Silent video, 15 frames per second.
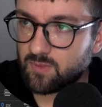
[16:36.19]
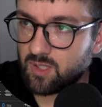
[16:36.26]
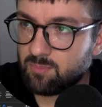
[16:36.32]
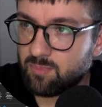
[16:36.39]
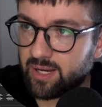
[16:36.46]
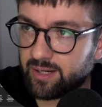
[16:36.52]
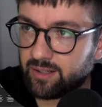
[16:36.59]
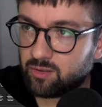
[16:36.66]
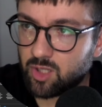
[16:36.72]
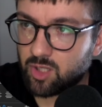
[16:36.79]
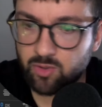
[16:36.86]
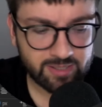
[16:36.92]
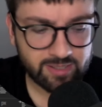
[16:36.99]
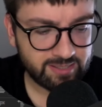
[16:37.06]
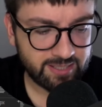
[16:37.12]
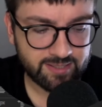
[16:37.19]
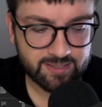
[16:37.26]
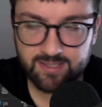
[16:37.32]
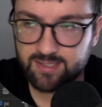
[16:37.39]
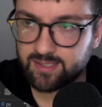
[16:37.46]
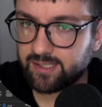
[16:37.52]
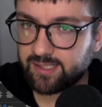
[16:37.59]
My glow
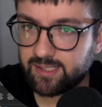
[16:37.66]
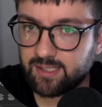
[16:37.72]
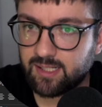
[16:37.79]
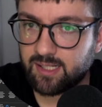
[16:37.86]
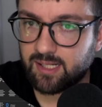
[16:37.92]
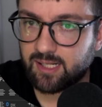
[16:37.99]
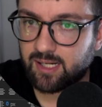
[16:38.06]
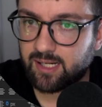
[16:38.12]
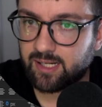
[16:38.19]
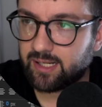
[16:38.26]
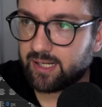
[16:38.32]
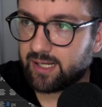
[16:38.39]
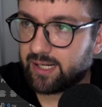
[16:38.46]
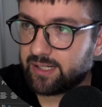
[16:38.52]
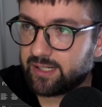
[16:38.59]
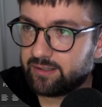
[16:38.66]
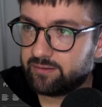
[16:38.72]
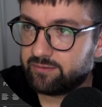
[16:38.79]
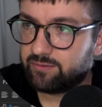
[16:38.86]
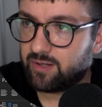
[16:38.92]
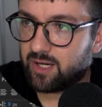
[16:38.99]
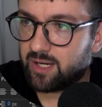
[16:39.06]
intensity, I
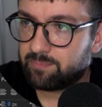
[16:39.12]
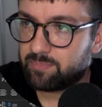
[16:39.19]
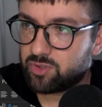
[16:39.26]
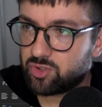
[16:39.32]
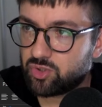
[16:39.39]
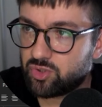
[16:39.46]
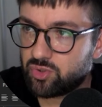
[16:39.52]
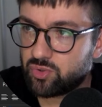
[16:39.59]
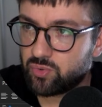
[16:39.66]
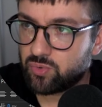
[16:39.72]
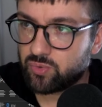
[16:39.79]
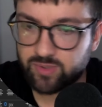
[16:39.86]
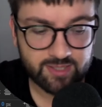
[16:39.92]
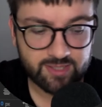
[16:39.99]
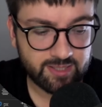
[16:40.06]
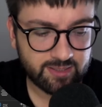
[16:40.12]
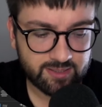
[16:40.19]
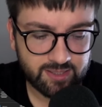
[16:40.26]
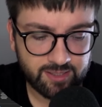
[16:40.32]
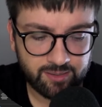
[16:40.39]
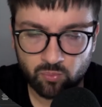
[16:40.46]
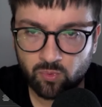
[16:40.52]
have up to
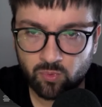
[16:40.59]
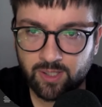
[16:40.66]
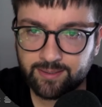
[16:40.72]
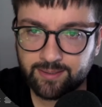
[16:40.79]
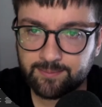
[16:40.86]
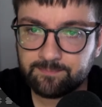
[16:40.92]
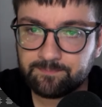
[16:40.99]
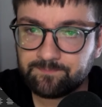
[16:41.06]
61.